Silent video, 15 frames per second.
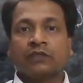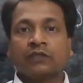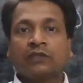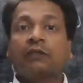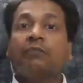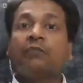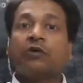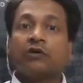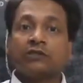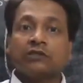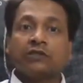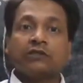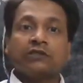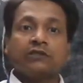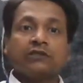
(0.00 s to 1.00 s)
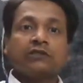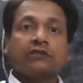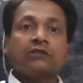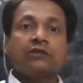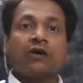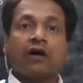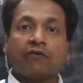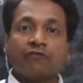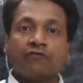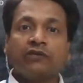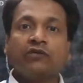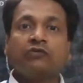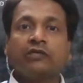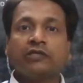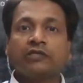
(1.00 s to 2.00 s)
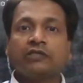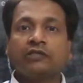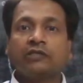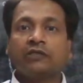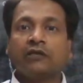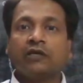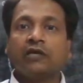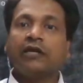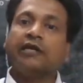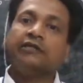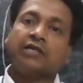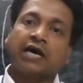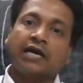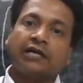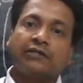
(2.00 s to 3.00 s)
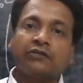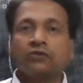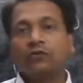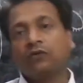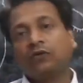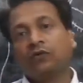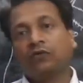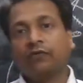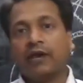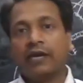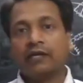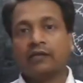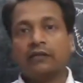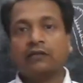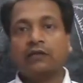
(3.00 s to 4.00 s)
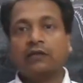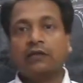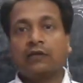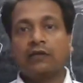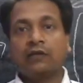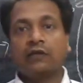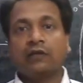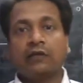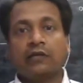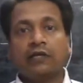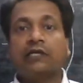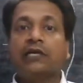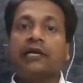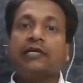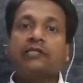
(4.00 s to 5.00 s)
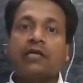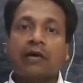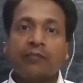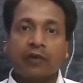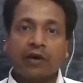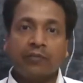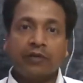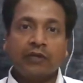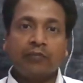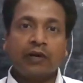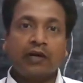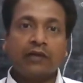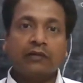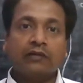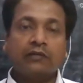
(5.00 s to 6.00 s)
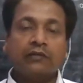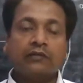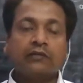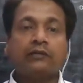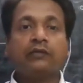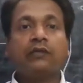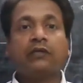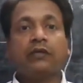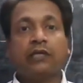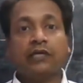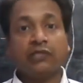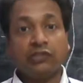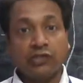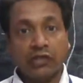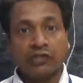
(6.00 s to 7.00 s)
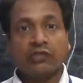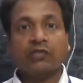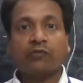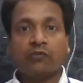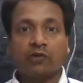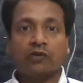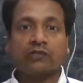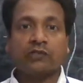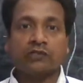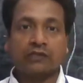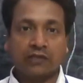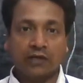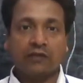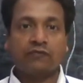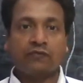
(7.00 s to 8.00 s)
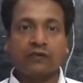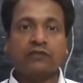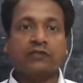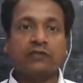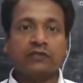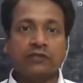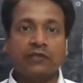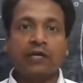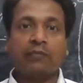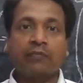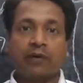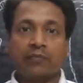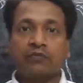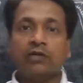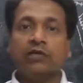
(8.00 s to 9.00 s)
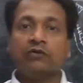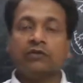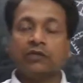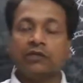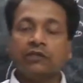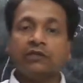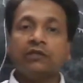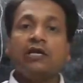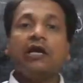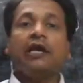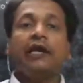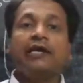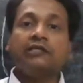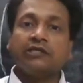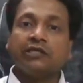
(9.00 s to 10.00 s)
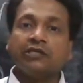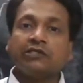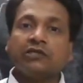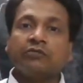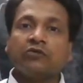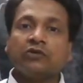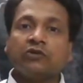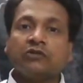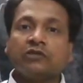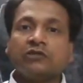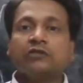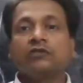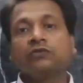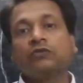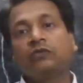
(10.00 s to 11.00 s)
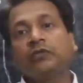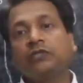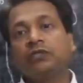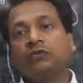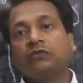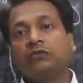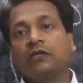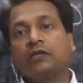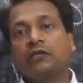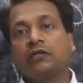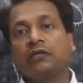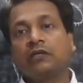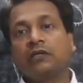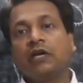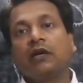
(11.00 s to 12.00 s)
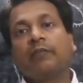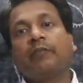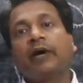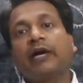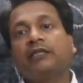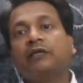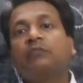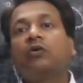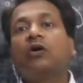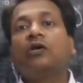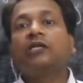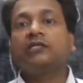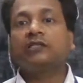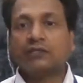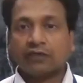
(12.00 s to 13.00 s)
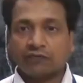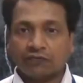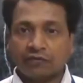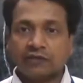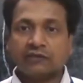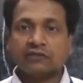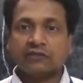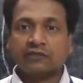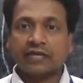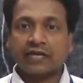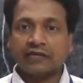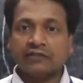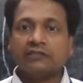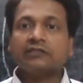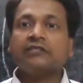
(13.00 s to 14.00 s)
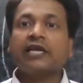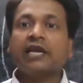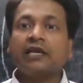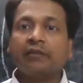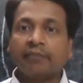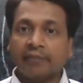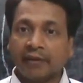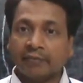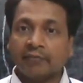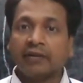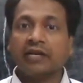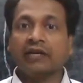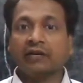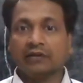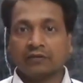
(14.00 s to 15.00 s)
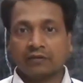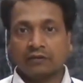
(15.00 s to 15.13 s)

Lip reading: The process of nutrition is also varied. In case of amoeba, the ingestion process, the first step of the nutrition, ingestion process is going to occur by the body surface, that is cell membrane.